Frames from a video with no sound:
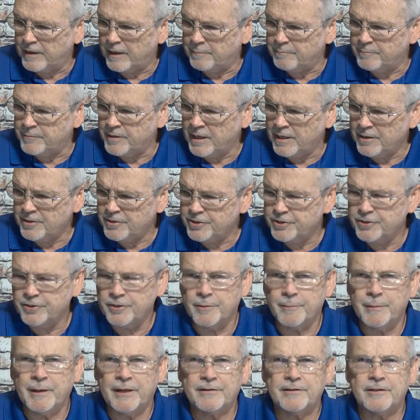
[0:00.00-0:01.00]
I'm not
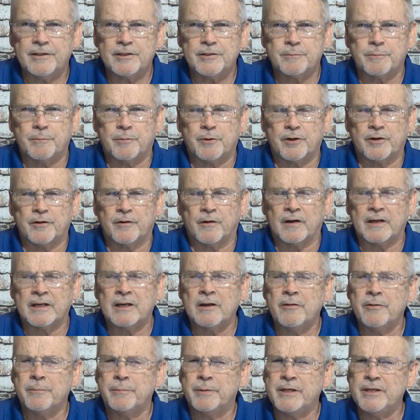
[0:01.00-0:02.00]
sure about this BirdDog. I
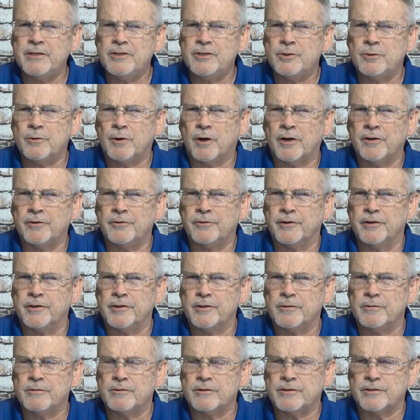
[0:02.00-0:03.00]
know the P200
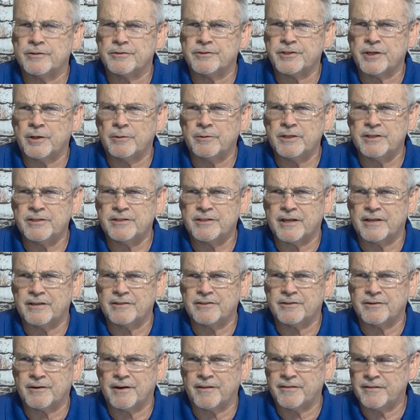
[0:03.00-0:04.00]
uses a Sony
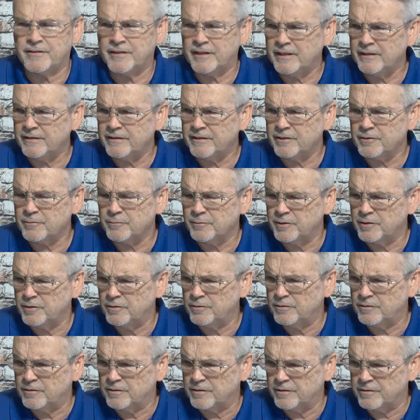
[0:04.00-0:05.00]
sensor. I think this one
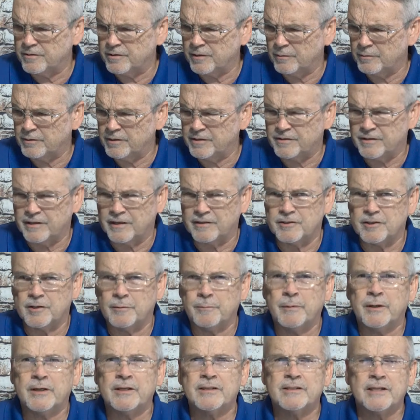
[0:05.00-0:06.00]
uses a Sony
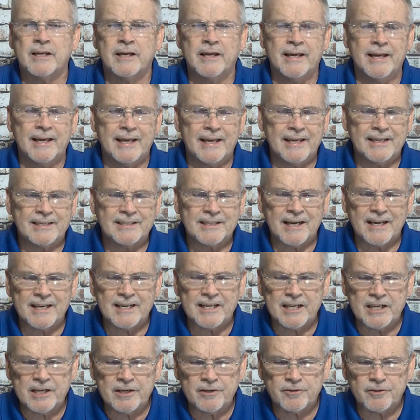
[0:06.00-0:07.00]
sensor, but it's
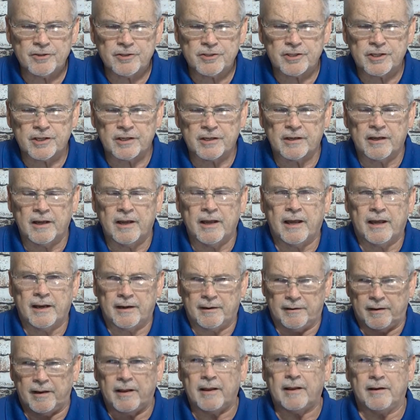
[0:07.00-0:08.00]
kind of interesting.
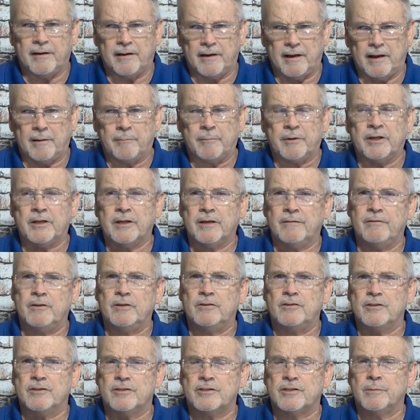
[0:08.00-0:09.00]
And I'm going to give you
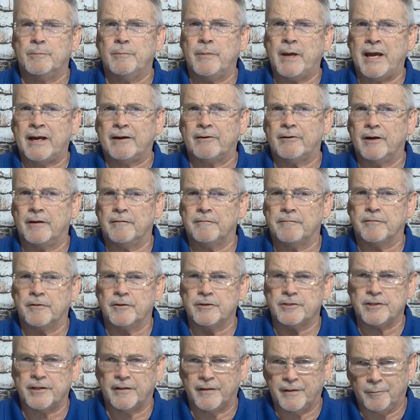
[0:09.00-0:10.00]
just some background
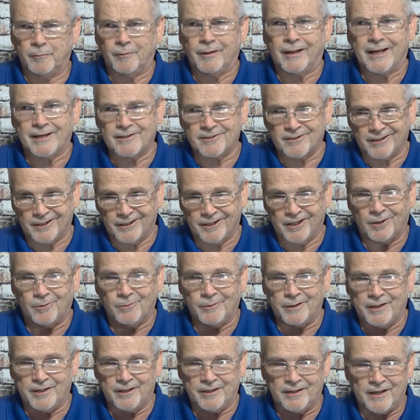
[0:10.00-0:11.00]
first, and then we'll actually
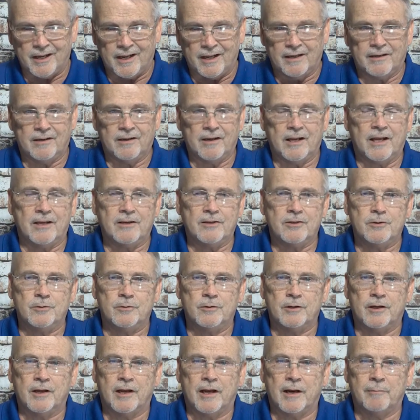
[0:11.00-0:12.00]
go in and
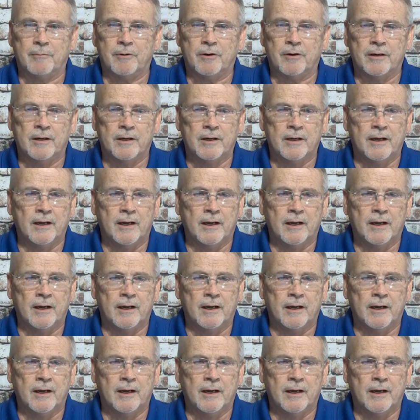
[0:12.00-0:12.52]
do the camera.